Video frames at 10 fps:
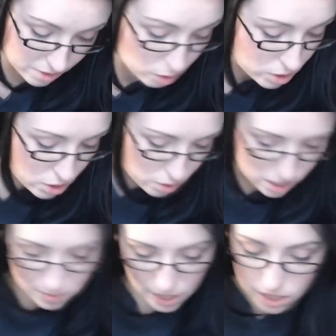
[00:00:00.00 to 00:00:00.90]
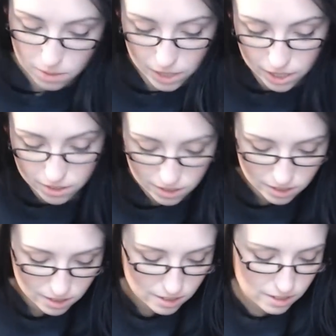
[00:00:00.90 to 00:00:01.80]
don't snort at me. Come here.
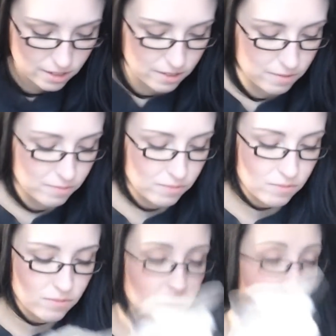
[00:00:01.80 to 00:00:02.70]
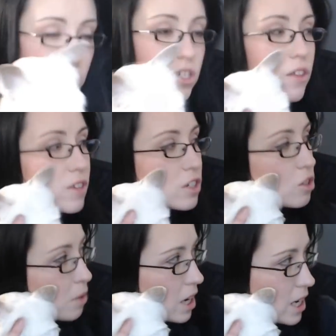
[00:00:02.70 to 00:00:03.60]
There's nothing
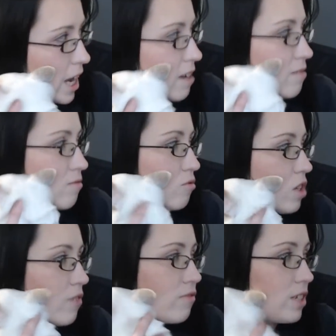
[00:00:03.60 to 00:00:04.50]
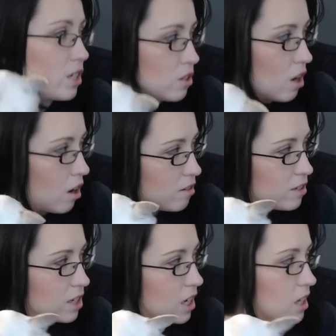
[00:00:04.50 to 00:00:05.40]
to bark at. Nothing at all.
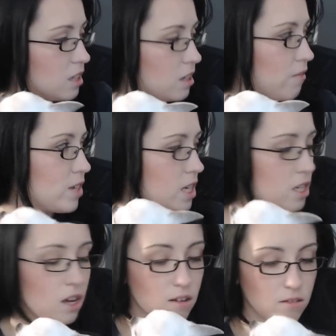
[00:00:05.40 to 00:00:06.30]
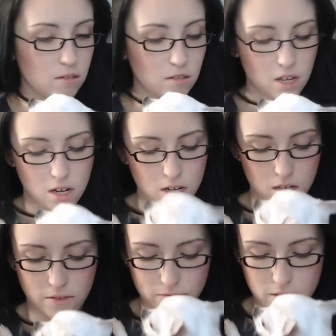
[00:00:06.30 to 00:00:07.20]
Nothing at all.
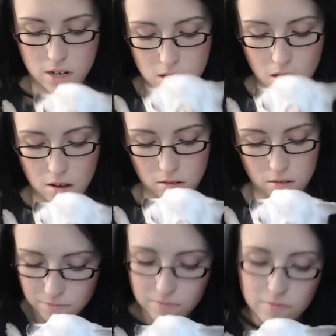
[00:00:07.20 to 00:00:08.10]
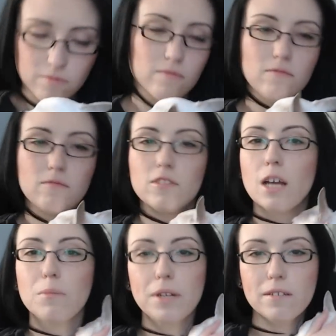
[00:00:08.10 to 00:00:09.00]
Nothing at all.
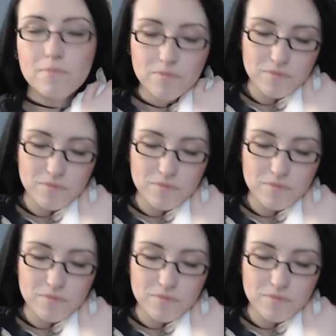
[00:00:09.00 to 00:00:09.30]
Stop it.